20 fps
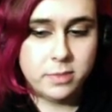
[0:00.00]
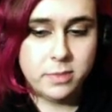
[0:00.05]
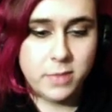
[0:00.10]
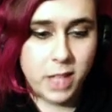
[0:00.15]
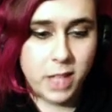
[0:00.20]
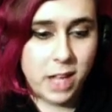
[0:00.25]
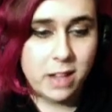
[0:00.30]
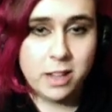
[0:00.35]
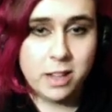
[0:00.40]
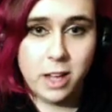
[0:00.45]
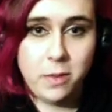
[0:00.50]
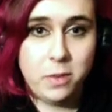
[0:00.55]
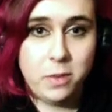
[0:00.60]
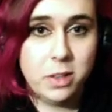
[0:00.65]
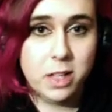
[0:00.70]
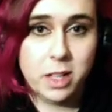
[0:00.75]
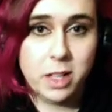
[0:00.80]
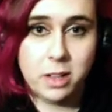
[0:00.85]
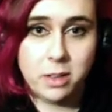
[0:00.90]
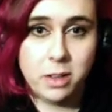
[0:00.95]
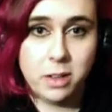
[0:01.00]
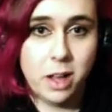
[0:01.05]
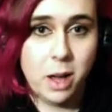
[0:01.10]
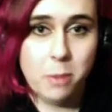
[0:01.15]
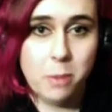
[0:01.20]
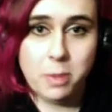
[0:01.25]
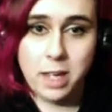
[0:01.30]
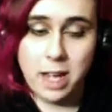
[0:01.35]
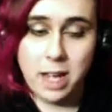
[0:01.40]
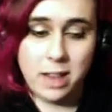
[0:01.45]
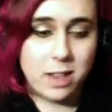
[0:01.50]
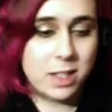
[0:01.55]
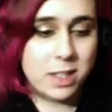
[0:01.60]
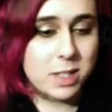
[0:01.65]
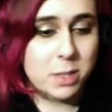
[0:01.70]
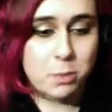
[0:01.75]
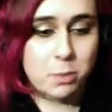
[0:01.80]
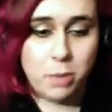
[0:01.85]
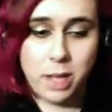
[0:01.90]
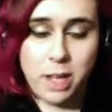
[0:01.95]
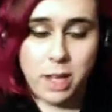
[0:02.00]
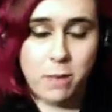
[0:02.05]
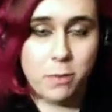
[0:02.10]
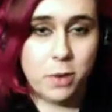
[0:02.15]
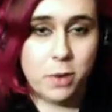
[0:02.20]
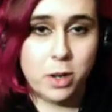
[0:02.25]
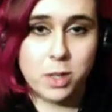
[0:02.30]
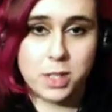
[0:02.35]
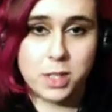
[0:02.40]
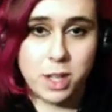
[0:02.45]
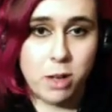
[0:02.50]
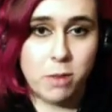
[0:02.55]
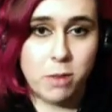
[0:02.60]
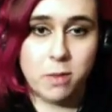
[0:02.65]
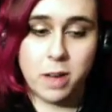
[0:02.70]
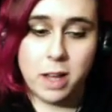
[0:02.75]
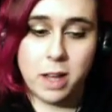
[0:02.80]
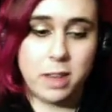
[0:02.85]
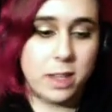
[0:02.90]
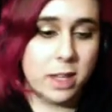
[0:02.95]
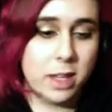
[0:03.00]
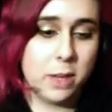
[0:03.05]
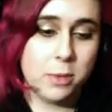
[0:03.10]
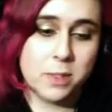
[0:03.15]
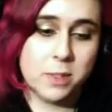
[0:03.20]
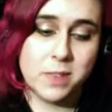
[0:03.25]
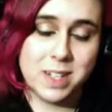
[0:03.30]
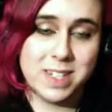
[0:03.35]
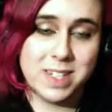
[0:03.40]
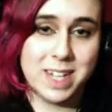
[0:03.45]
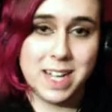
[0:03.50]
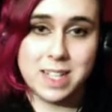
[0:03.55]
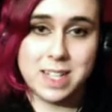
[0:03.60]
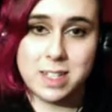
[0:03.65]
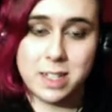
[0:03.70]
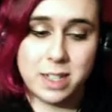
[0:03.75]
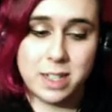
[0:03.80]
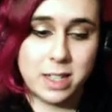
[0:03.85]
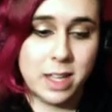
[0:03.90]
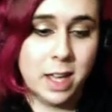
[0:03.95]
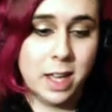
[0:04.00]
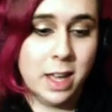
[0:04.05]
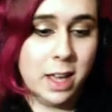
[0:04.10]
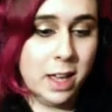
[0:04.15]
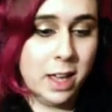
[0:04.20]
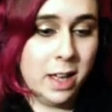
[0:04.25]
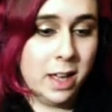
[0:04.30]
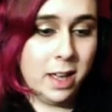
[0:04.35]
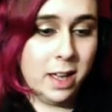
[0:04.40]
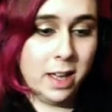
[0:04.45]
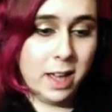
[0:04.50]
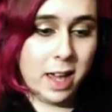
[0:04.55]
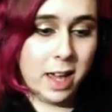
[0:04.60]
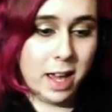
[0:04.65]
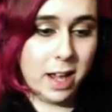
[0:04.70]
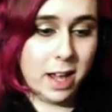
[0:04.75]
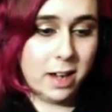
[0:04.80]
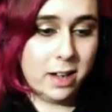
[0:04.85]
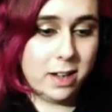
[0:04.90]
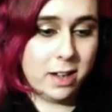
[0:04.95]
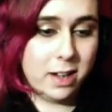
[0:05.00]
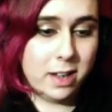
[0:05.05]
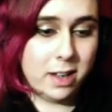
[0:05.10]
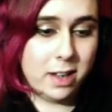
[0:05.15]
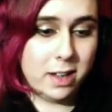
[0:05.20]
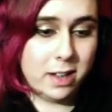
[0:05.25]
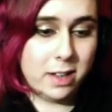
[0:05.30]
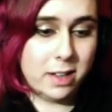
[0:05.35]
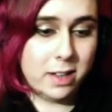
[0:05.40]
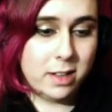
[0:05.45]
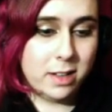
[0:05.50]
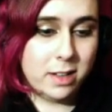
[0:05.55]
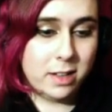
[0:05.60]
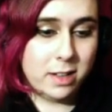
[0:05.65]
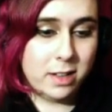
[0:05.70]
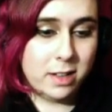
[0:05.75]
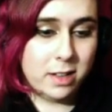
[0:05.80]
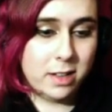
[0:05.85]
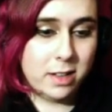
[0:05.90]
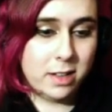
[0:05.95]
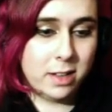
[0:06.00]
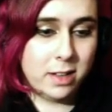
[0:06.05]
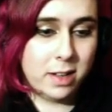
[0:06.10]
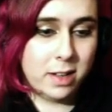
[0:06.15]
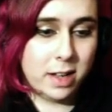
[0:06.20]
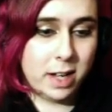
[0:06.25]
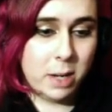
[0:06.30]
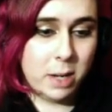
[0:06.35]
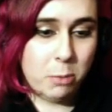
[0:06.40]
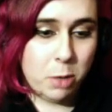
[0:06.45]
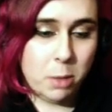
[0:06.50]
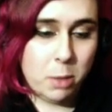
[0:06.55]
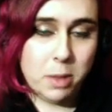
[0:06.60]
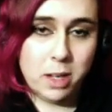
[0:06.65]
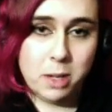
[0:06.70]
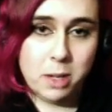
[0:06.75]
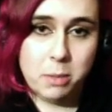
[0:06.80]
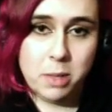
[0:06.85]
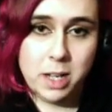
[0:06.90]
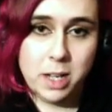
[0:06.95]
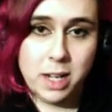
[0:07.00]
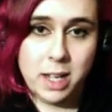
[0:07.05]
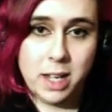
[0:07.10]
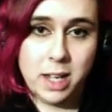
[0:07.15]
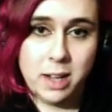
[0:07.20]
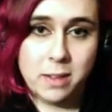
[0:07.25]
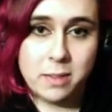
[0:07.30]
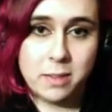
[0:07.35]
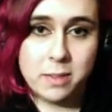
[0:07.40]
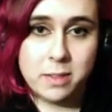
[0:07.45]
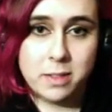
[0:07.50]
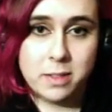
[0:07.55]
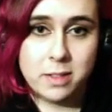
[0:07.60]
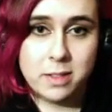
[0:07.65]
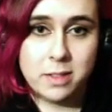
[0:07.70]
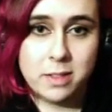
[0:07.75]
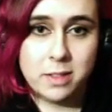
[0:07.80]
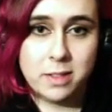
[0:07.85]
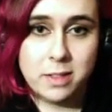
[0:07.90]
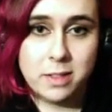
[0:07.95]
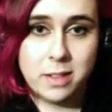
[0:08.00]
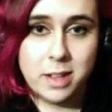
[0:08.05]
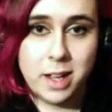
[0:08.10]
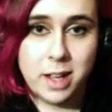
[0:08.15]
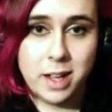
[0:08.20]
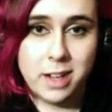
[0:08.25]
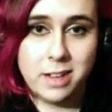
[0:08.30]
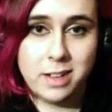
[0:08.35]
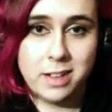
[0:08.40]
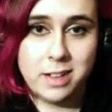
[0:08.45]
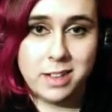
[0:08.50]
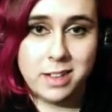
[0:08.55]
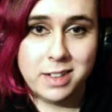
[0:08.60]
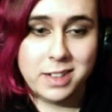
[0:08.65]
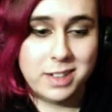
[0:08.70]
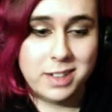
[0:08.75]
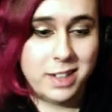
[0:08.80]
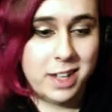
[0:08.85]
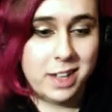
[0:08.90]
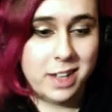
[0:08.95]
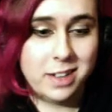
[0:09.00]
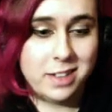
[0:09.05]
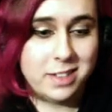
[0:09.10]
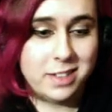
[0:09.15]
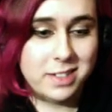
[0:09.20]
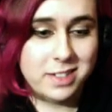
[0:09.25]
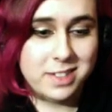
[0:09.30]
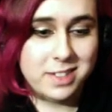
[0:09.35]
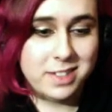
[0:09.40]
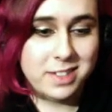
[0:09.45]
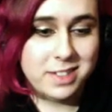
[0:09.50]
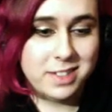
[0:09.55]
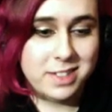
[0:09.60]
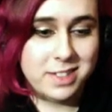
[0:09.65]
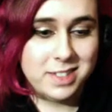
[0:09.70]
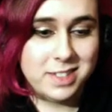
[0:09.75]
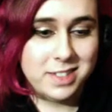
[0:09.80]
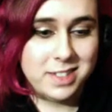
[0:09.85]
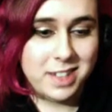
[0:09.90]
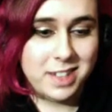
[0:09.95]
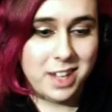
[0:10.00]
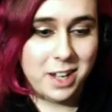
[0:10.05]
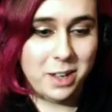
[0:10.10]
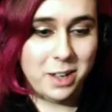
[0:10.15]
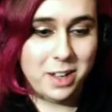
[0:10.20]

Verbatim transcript: yeah, definitely um, get this and play it for yourself. I think it was fantastic. And, uh, and I'm probably going to play it again. And uh, yeah. I,